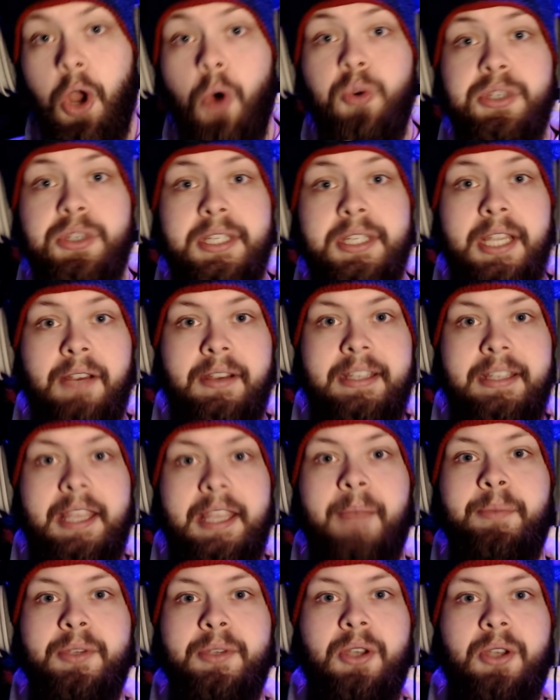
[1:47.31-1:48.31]
No series
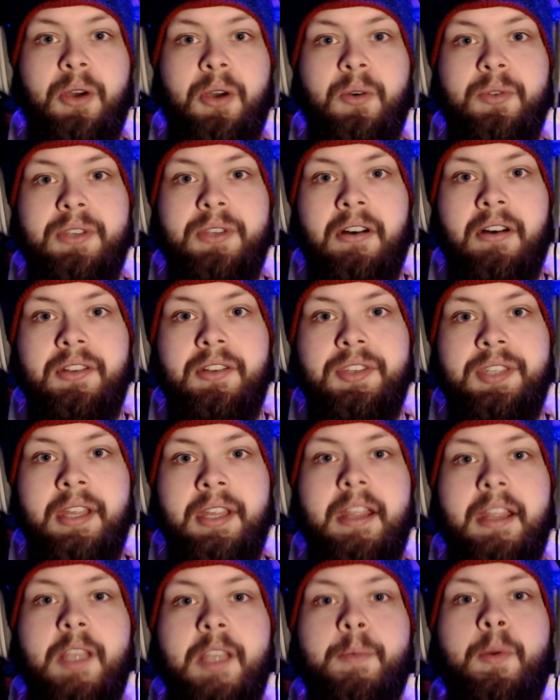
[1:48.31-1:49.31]
episodes on
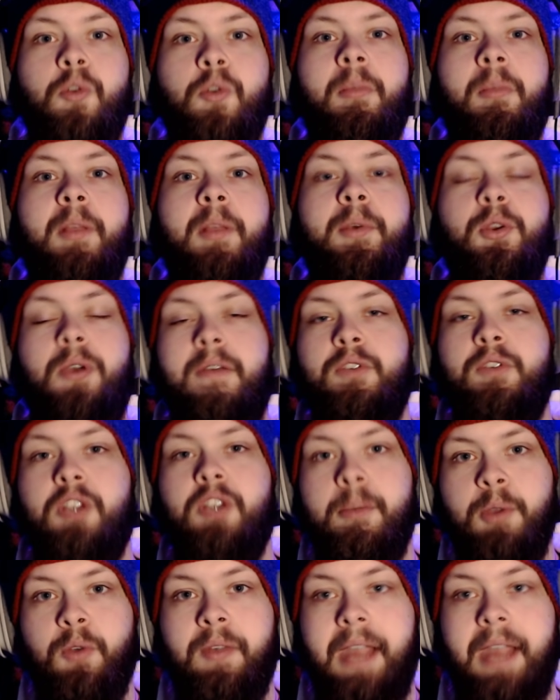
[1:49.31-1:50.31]
Sundays, but normally we do have
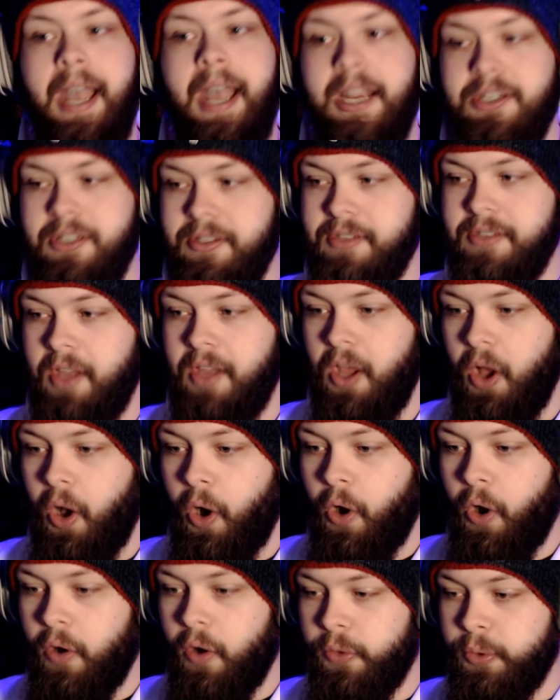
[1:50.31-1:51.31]
tribute reactions
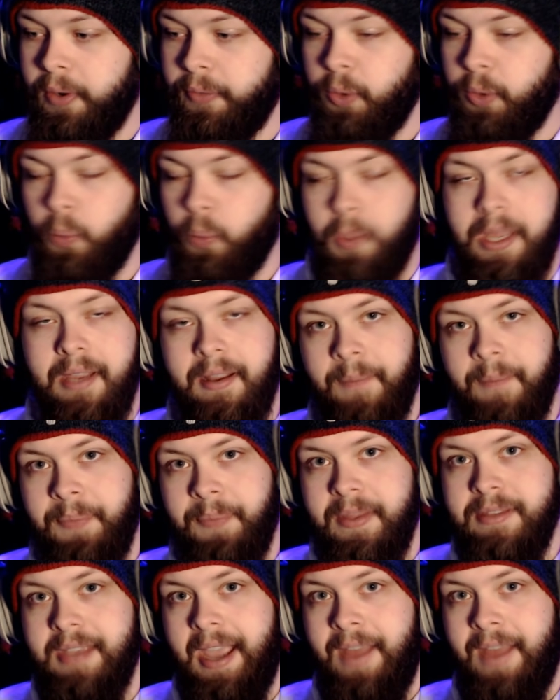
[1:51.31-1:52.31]
all throughout the week
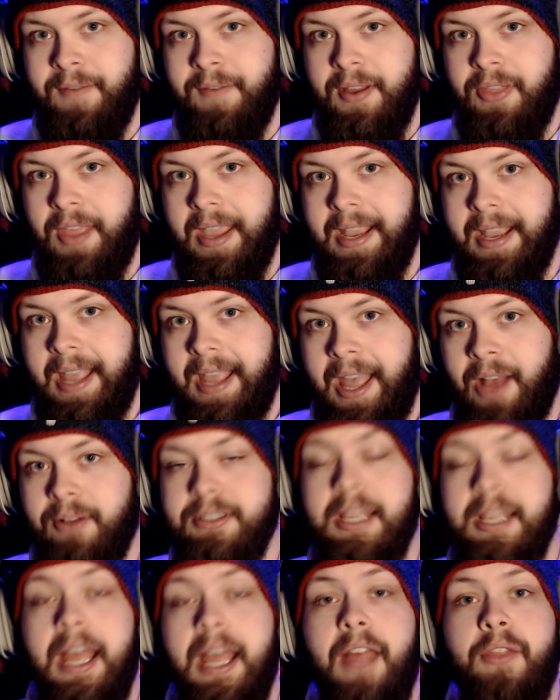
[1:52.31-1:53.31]
to everything
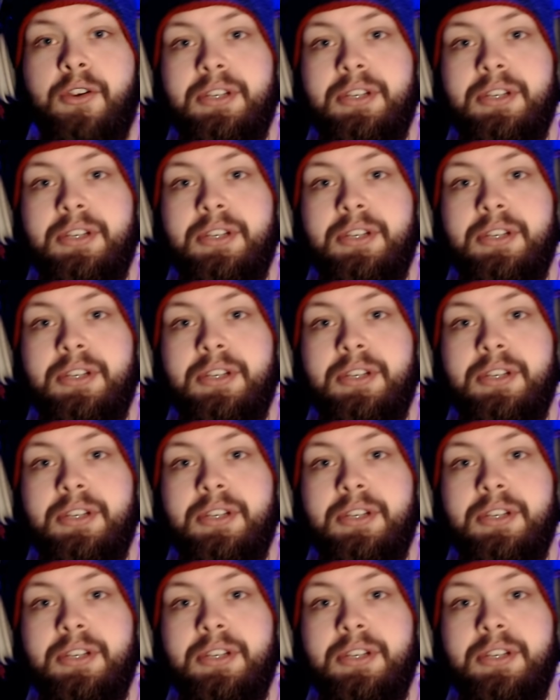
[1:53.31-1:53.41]
else.